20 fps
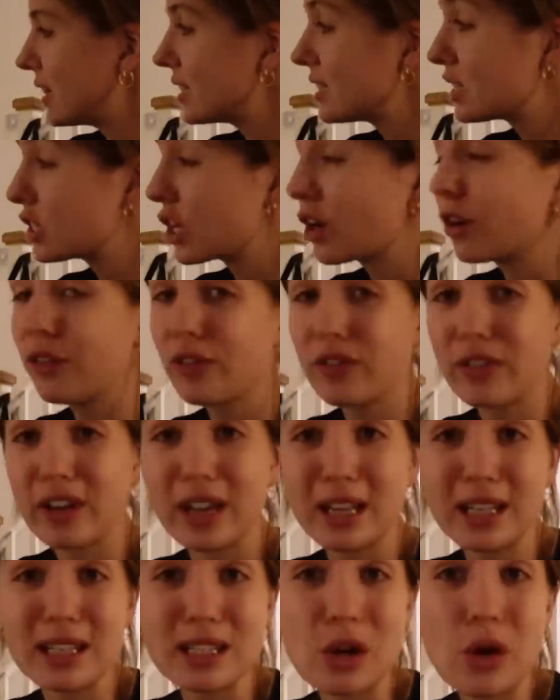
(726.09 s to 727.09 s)
This sofa
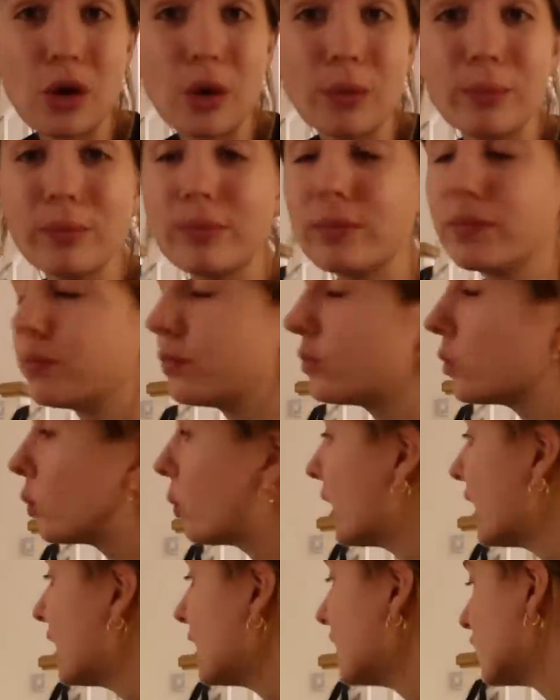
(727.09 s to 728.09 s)
is,
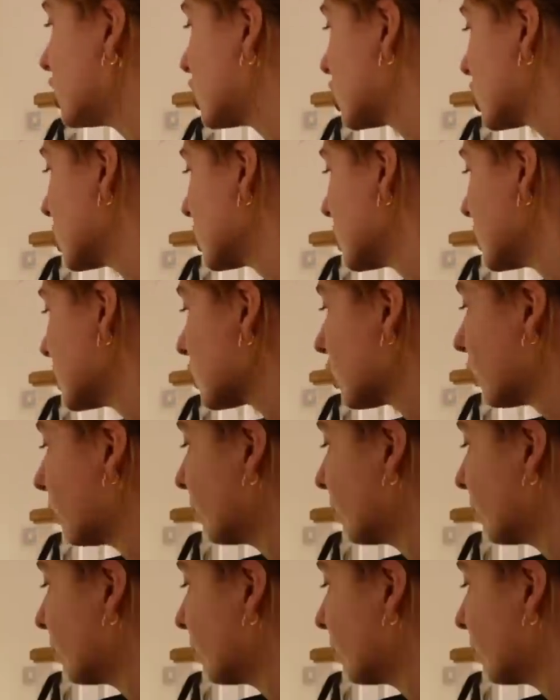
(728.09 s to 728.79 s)
Weege, is